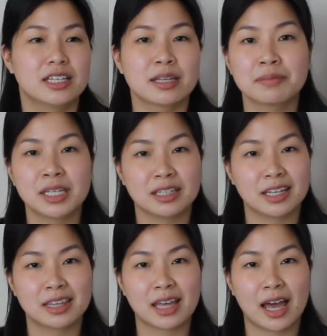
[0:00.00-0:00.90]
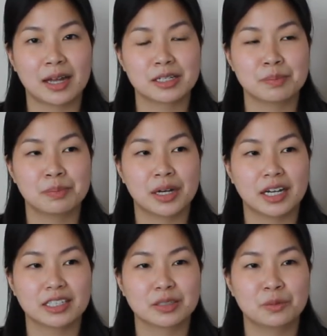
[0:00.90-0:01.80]
something like that.
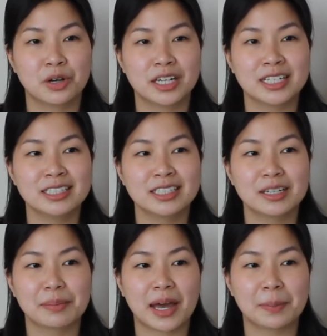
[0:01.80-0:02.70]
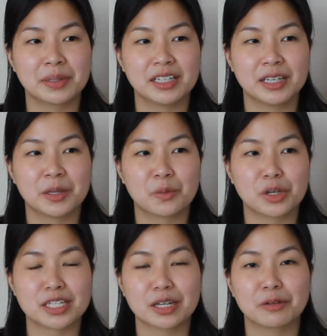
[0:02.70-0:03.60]
But what ended up happening
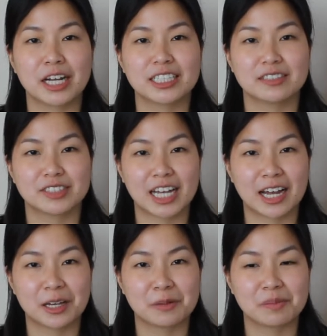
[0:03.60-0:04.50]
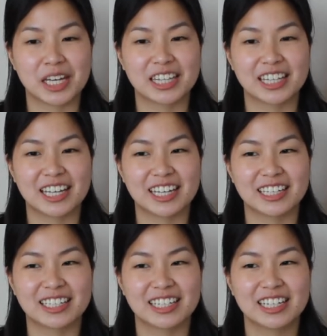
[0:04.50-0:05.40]
was I ran out of time, and
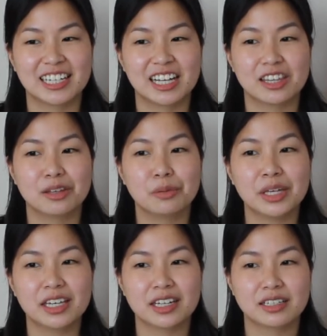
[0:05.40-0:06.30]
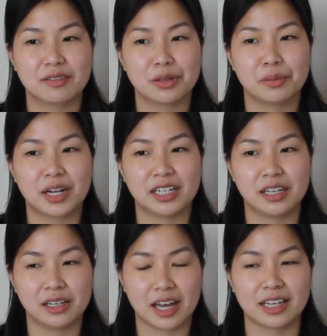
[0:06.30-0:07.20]
then the weekend of the
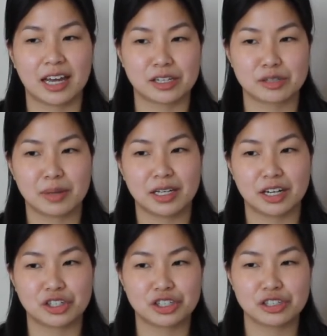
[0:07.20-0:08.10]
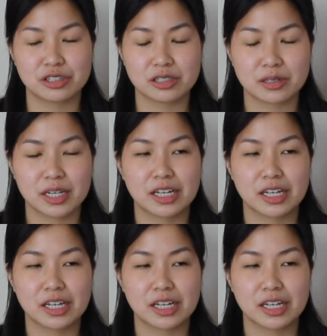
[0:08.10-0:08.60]
wedding, I asked my ushers.